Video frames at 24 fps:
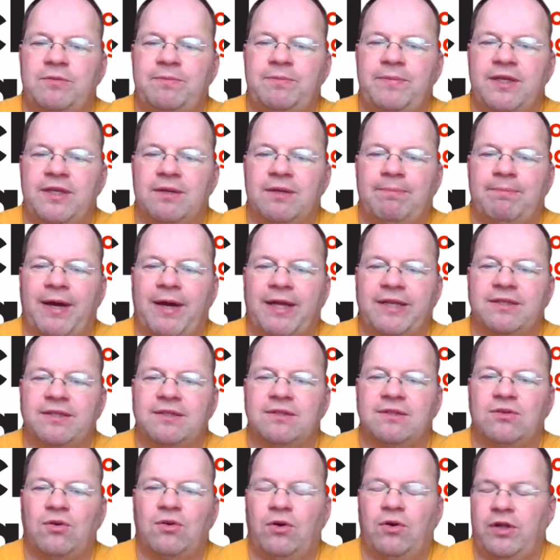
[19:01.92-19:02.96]
would be a
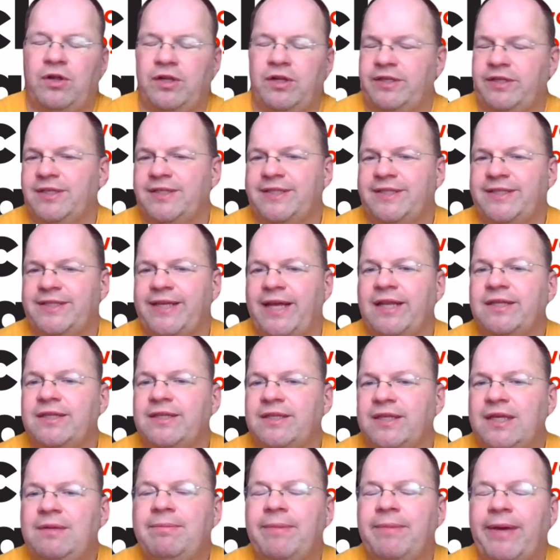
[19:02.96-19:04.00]
button called
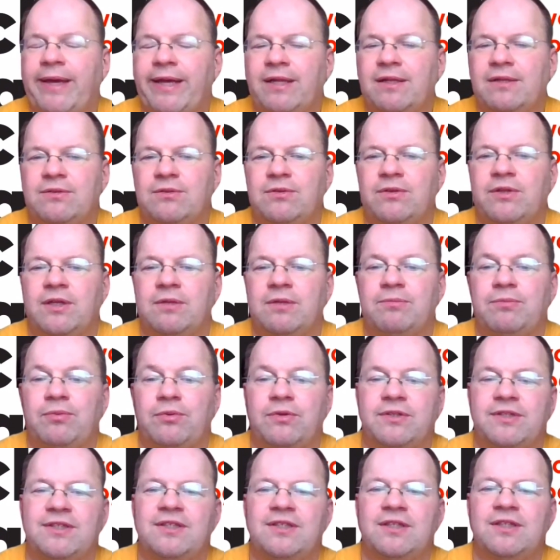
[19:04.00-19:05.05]
send email to that
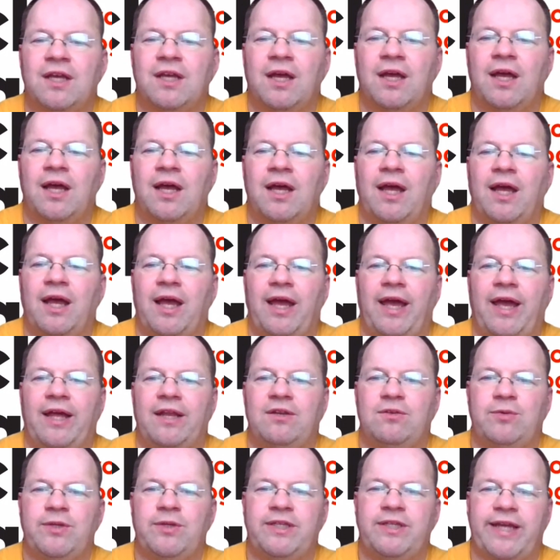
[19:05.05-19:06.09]
person,
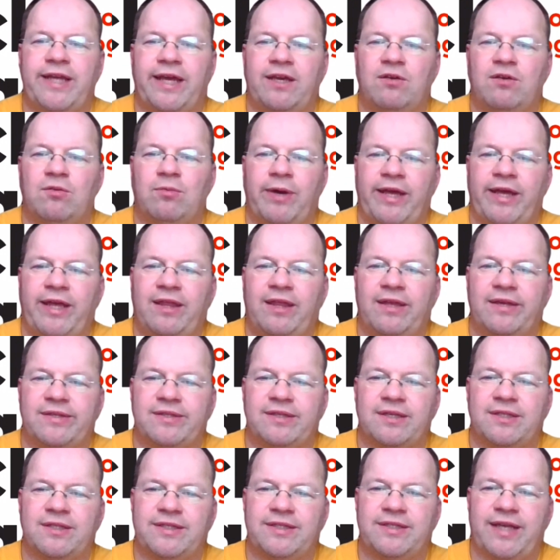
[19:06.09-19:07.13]
and we take away
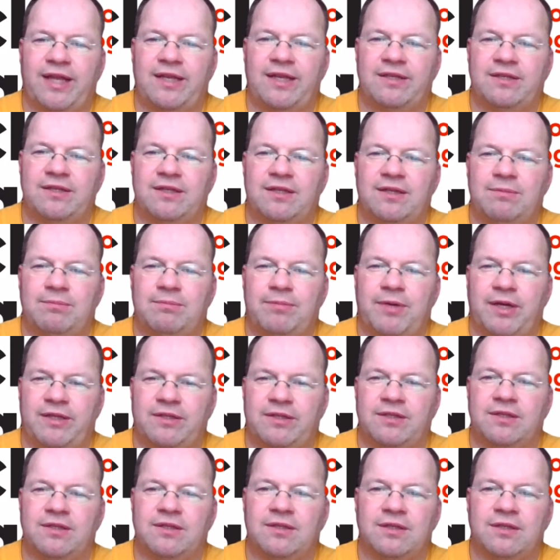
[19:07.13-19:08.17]
this send
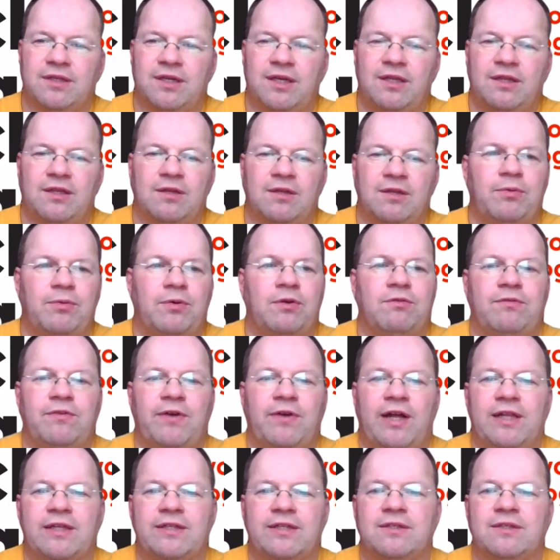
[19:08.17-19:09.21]
button in the
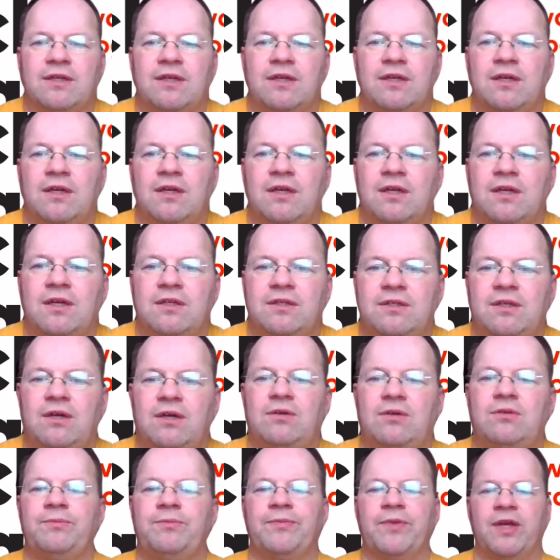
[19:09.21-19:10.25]
profiles.
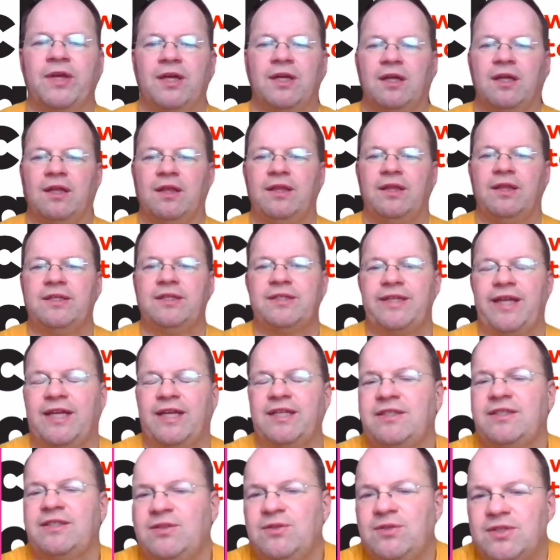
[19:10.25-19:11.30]
So this
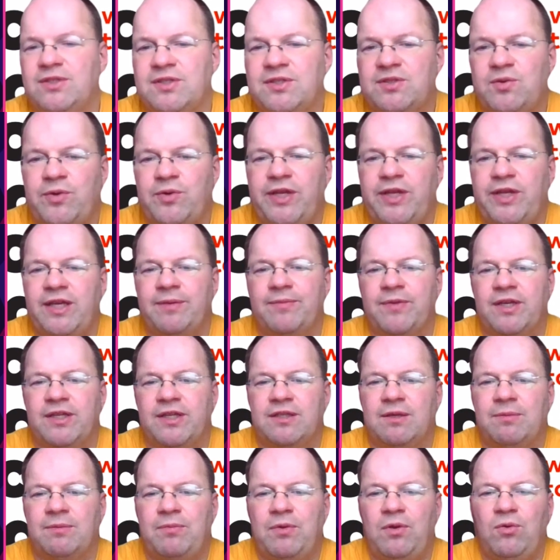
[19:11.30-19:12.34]
test user 3
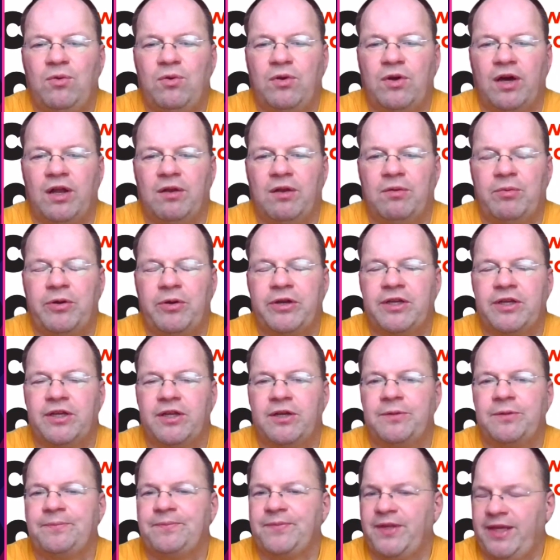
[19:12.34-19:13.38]
is a blue collar
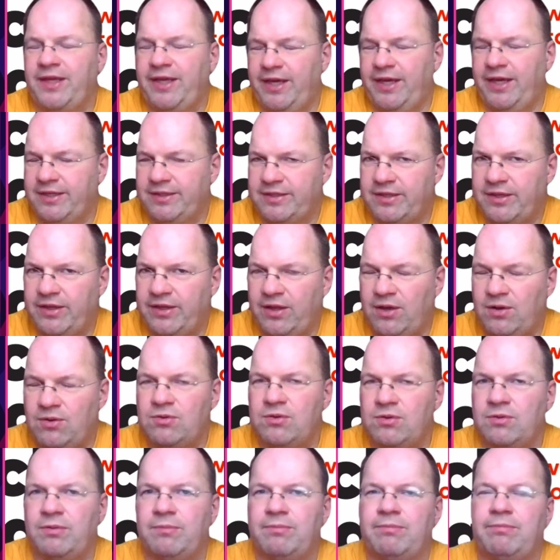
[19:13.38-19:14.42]
worker. He has
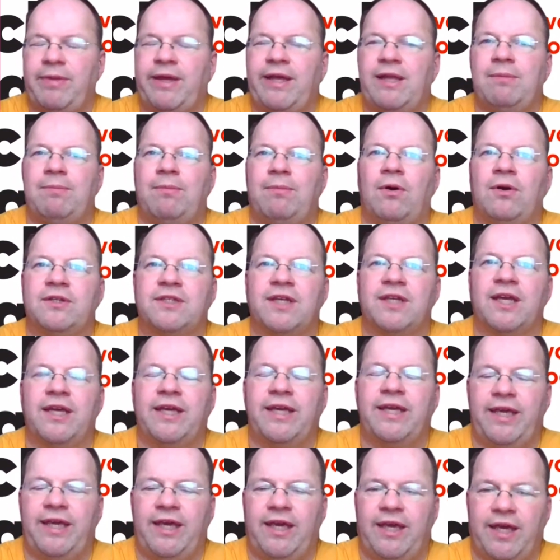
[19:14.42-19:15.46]
no mailbox.
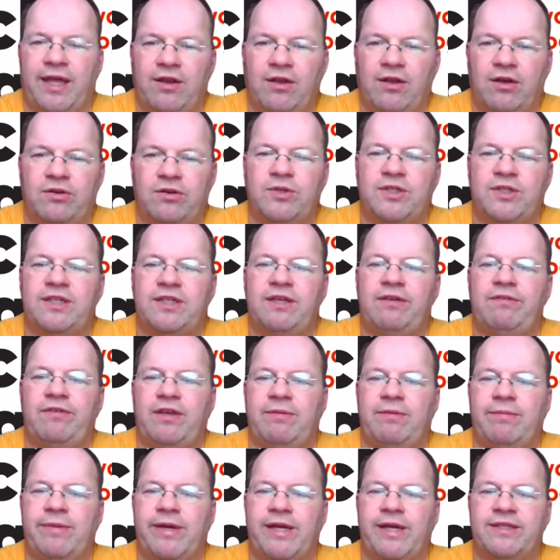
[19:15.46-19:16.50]
He cannot receive
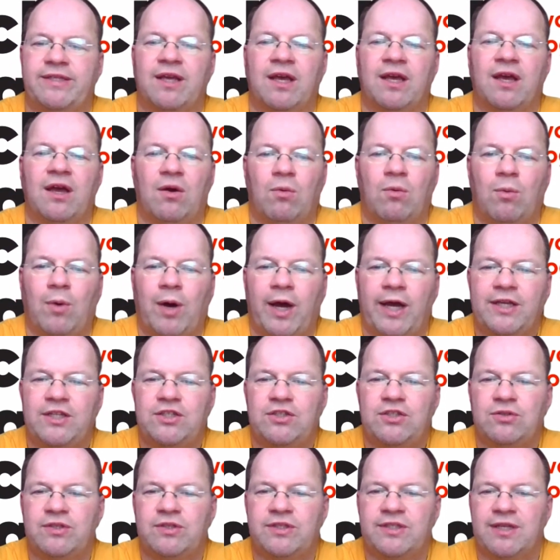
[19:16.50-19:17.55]
emails. Why
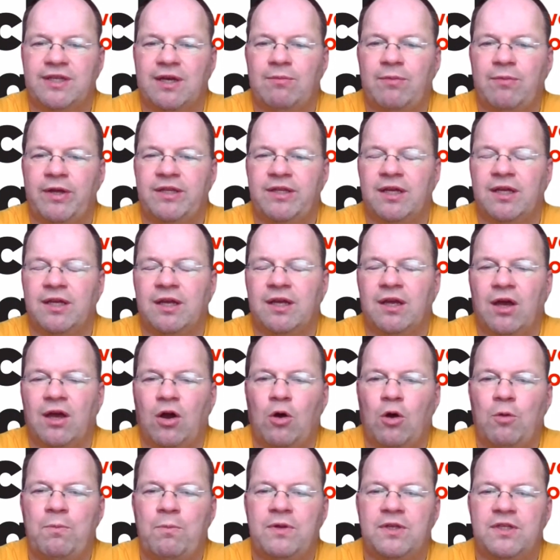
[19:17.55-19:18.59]
should someone
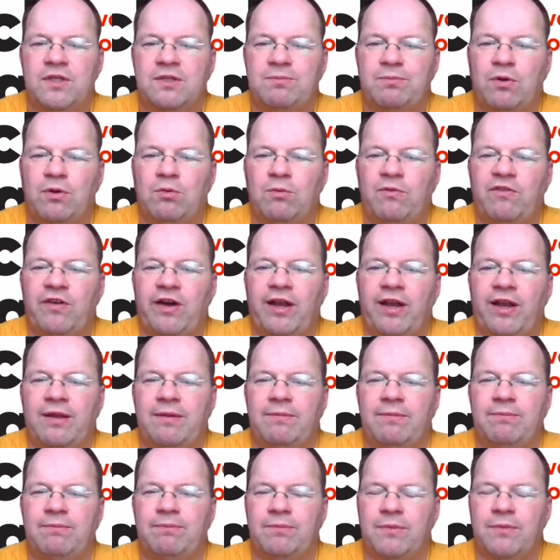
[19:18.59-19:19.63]
open his profile
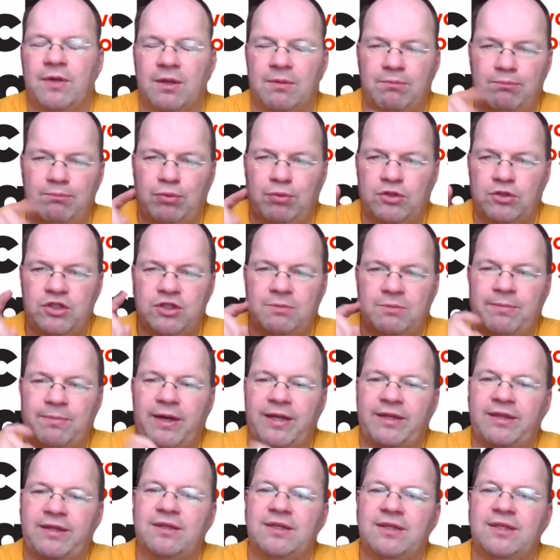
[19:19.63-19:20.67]
and push the
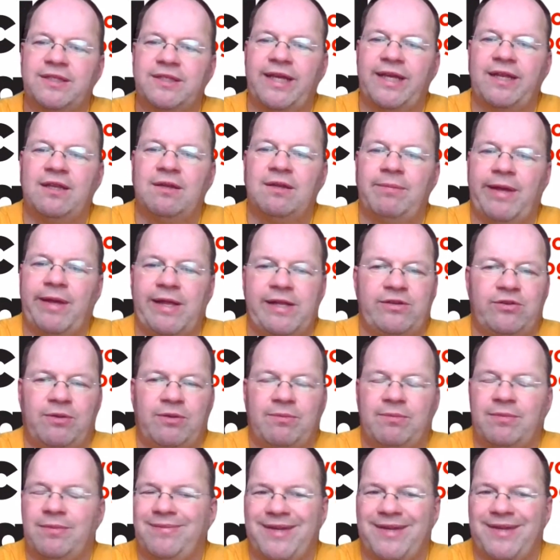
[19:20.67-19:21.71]
button to send a mail to
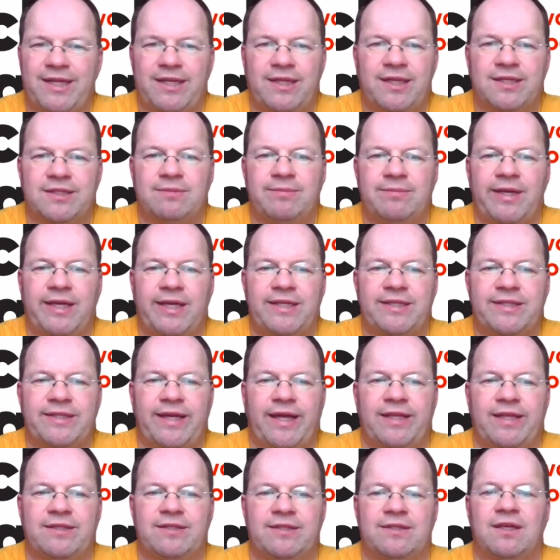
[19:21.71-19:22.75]
him? It doesn't make
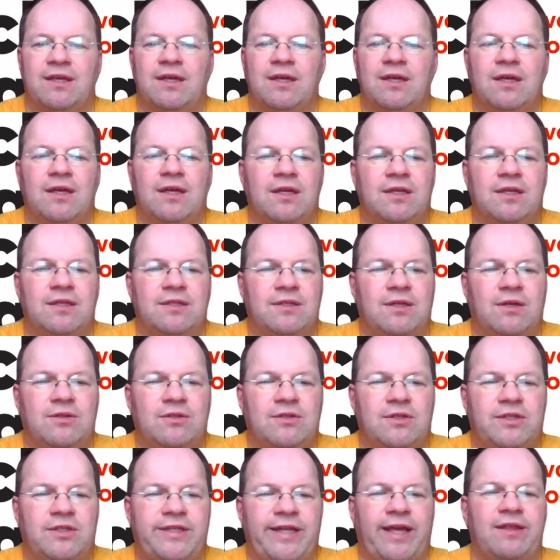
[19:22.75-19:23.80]
sense. So
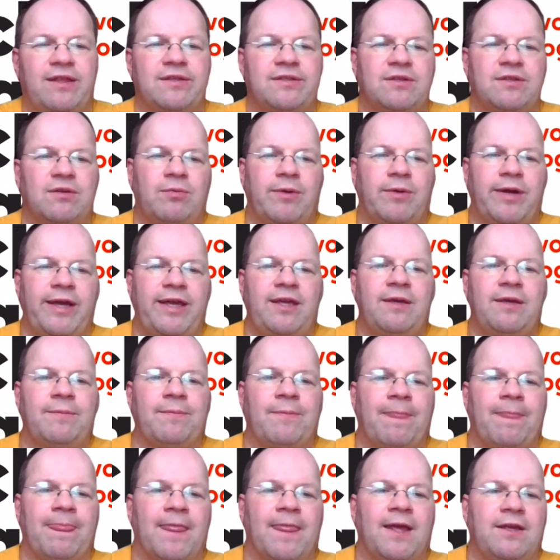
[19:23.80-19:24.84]
to take this
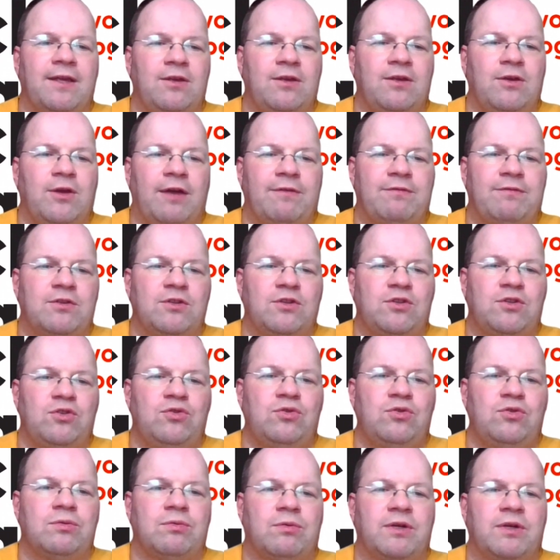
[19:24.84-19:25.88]
away, you have to
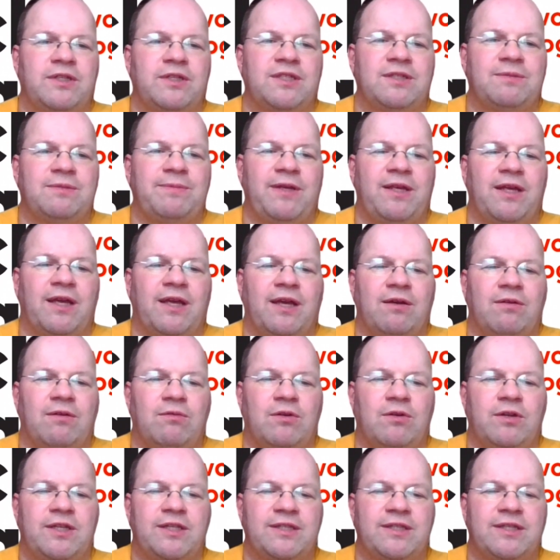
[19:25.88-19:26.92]
do what
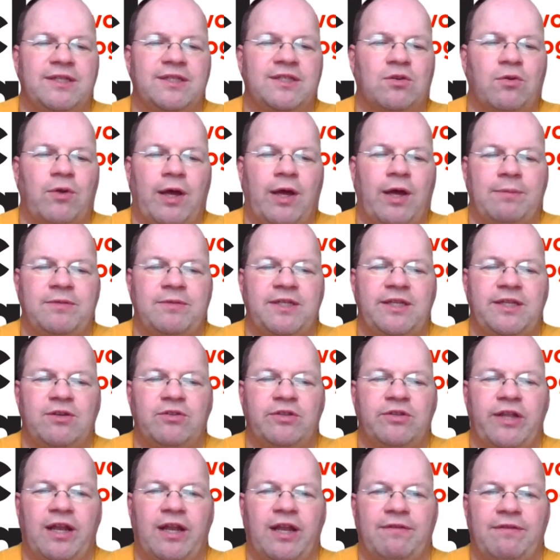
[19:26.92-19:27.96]
is described here
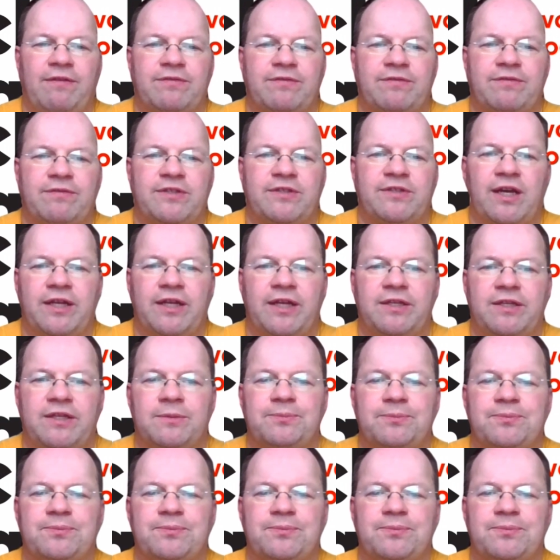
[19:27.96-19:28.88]
on the left side.